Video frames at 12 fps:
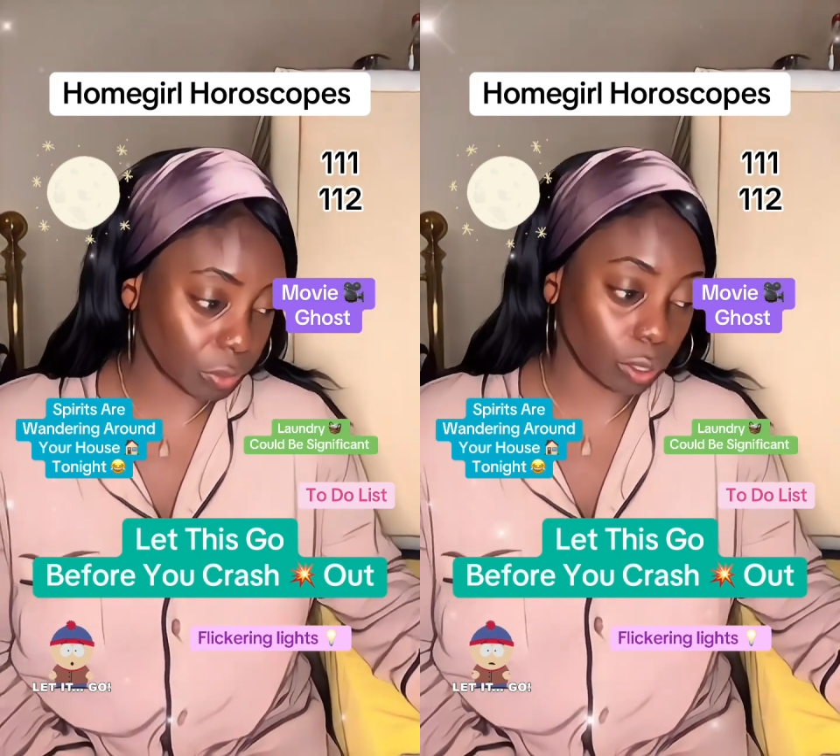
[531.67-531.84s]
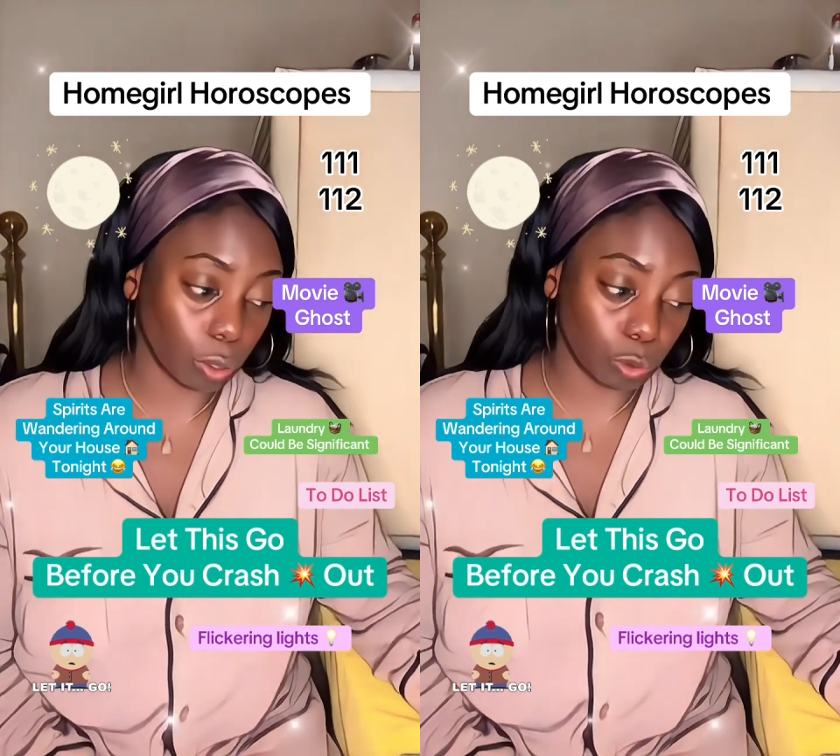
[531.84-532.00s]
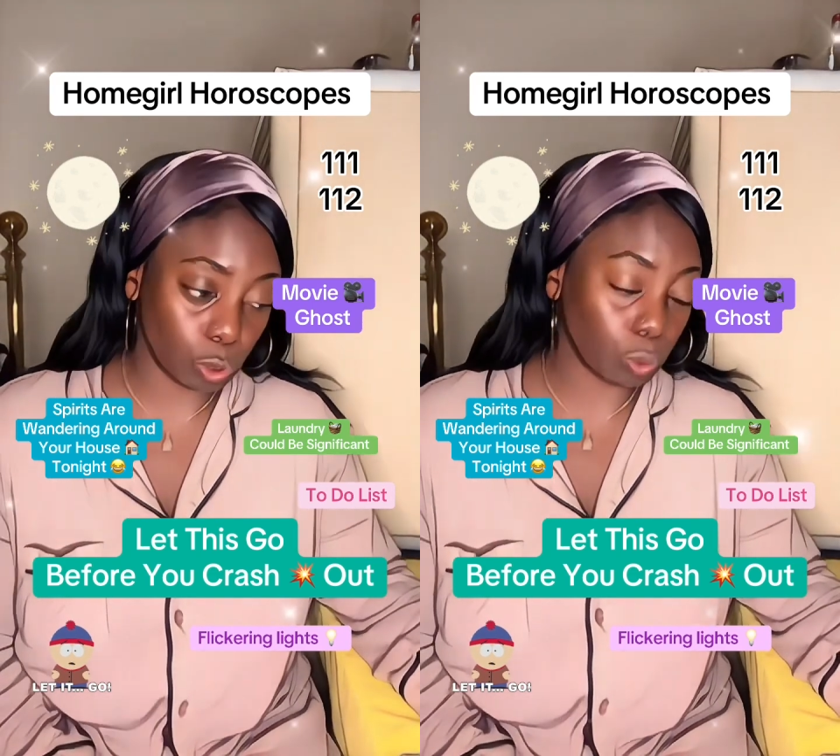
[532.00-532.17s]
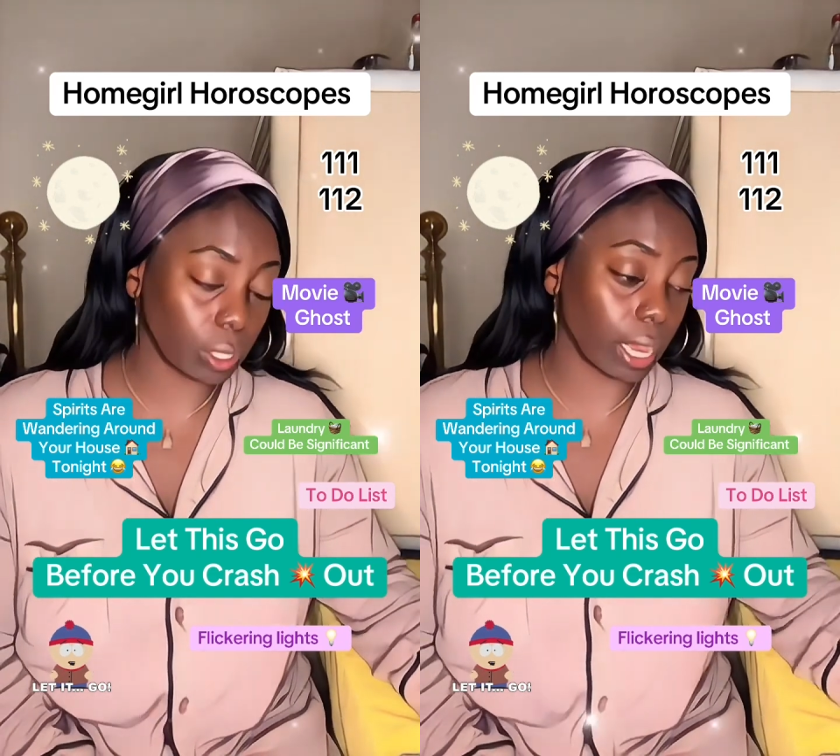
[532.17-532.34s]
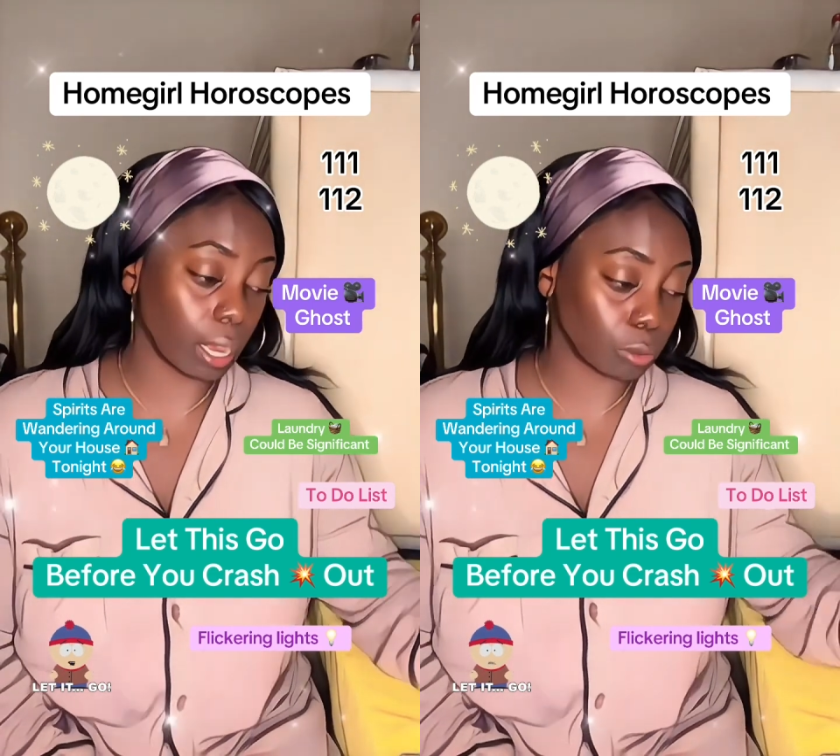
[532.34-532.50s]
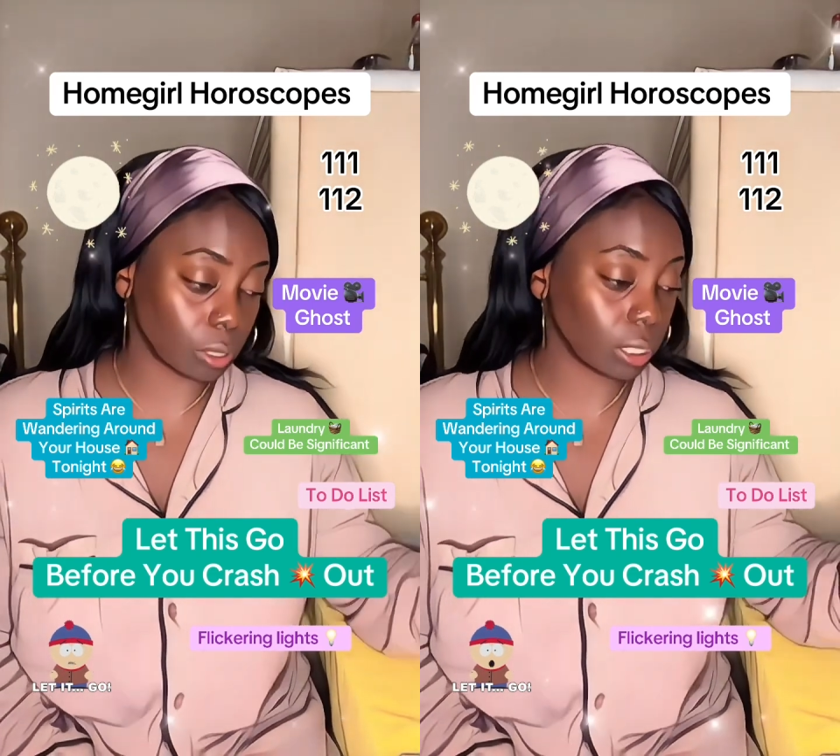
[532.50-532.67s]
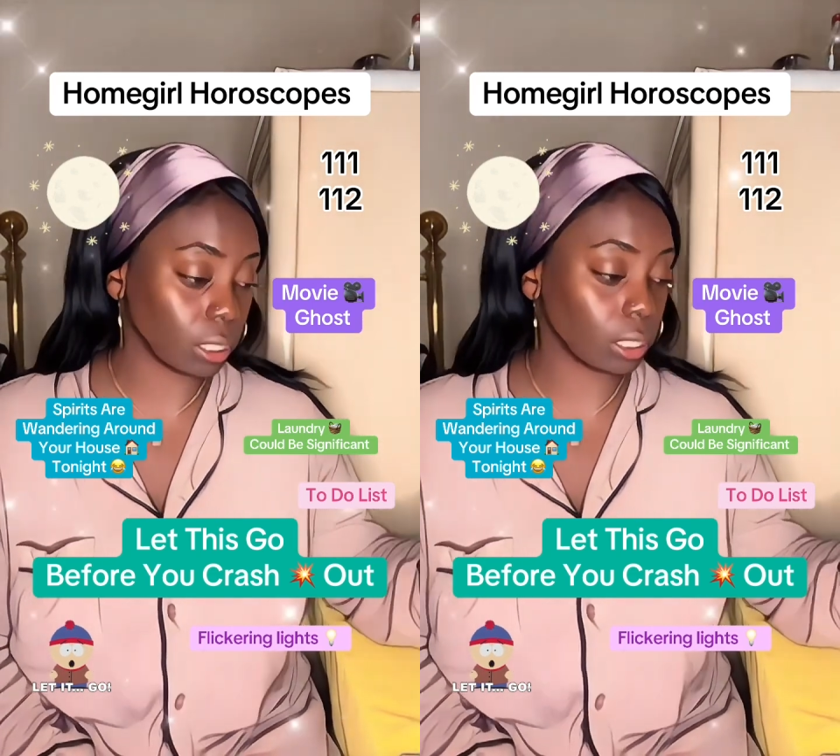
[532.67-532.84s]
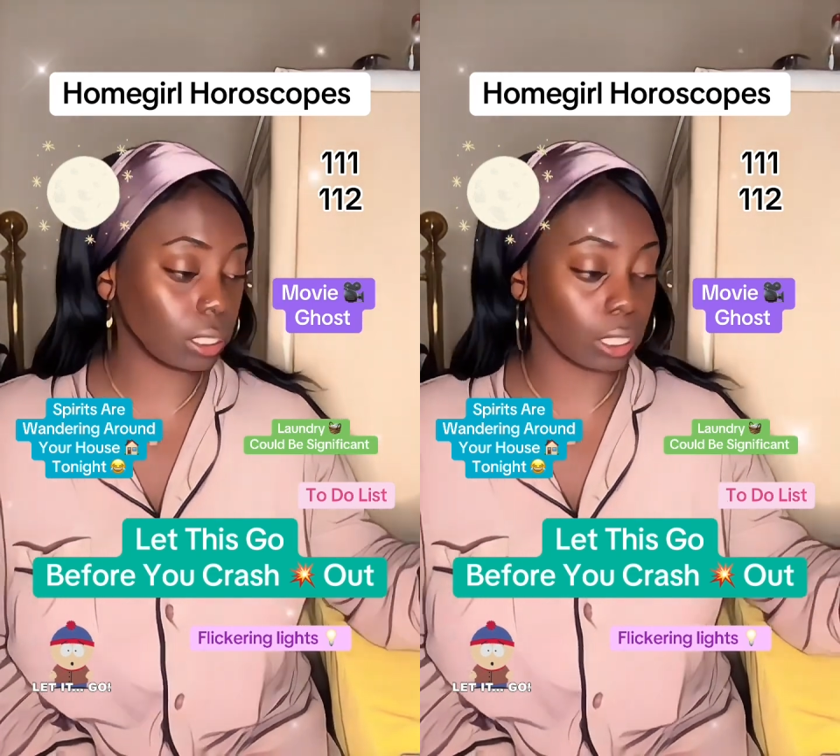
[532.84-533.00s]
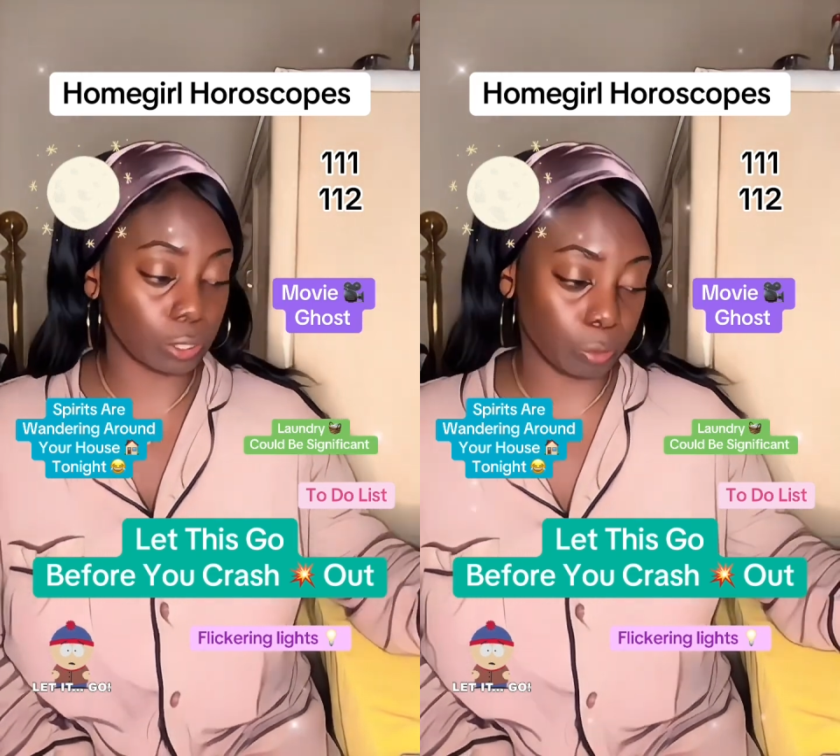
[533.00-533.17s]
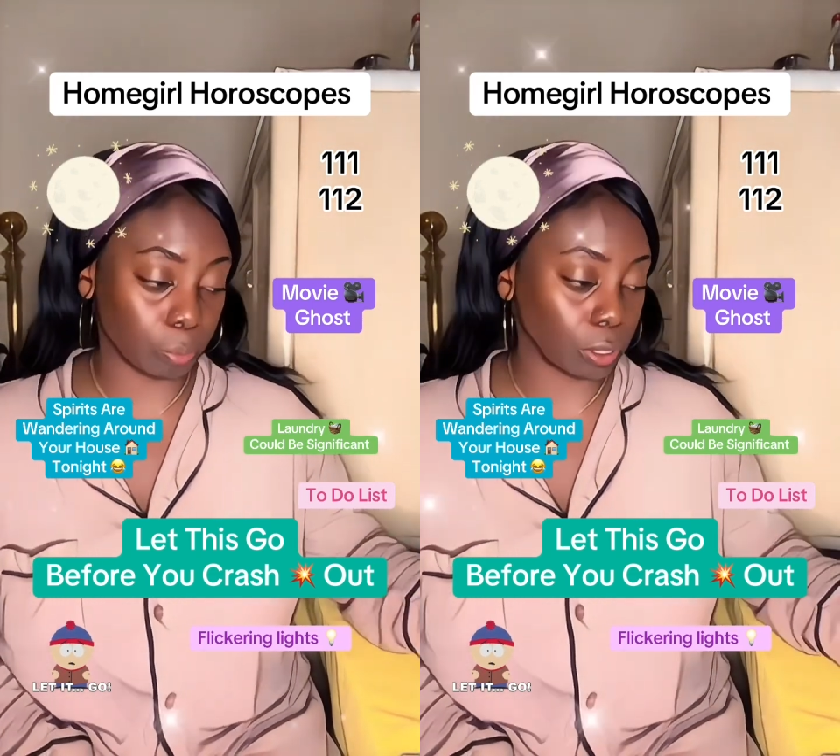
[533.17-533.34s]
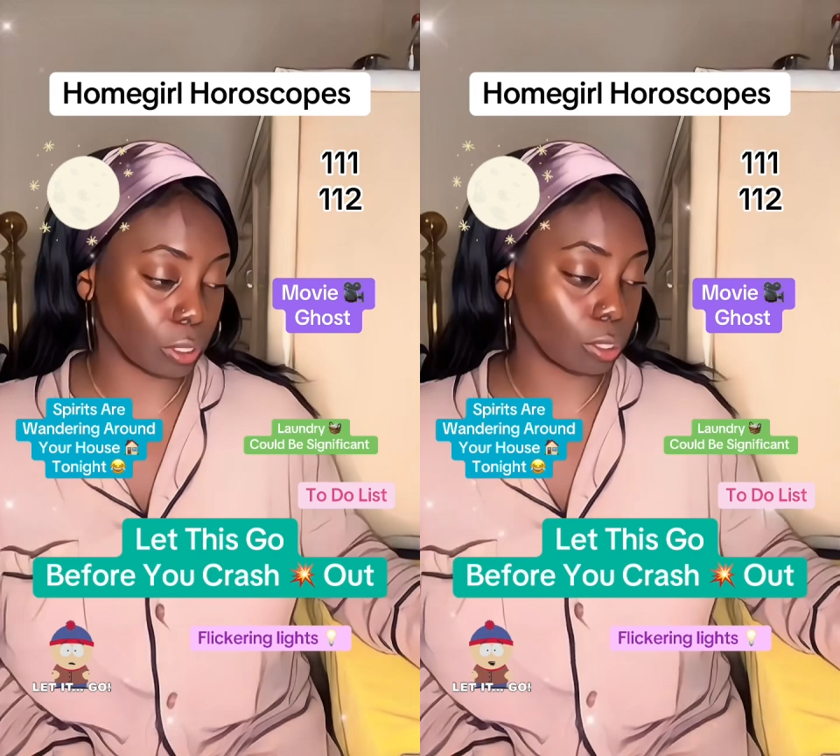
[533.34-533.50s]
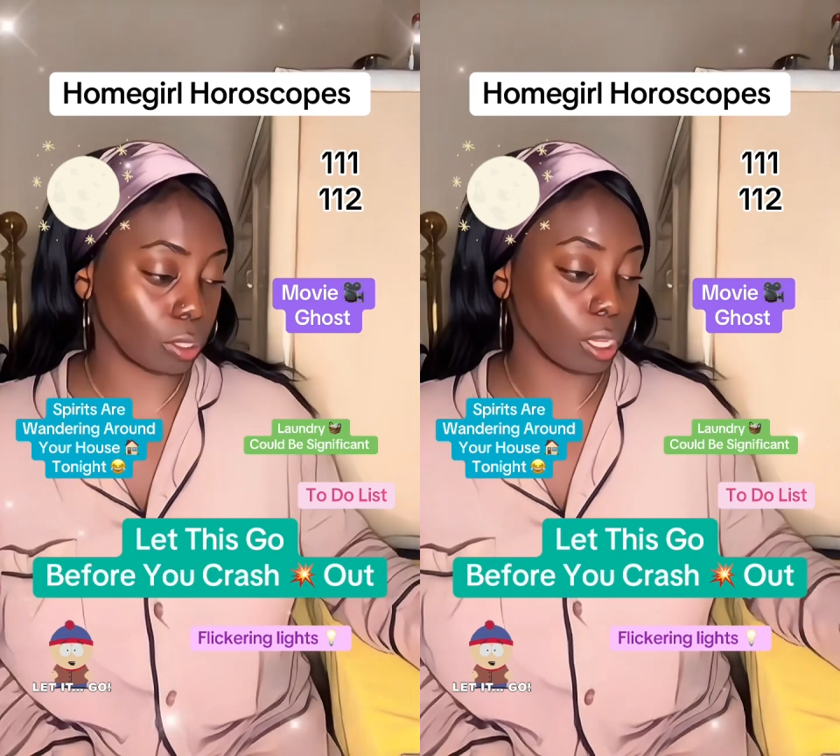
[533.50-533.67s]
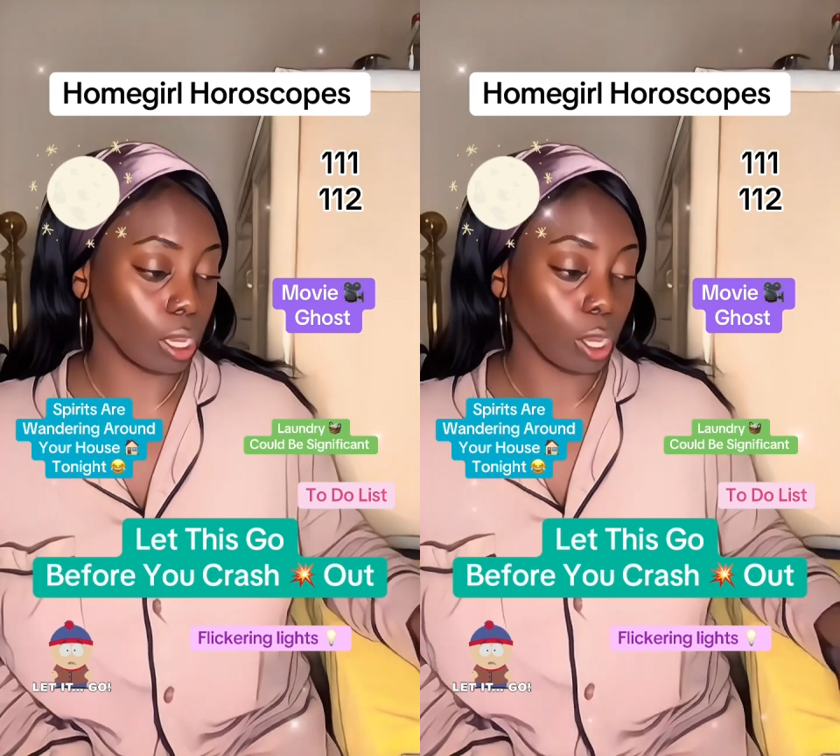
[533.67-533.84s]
Go to a counselor, a therapist.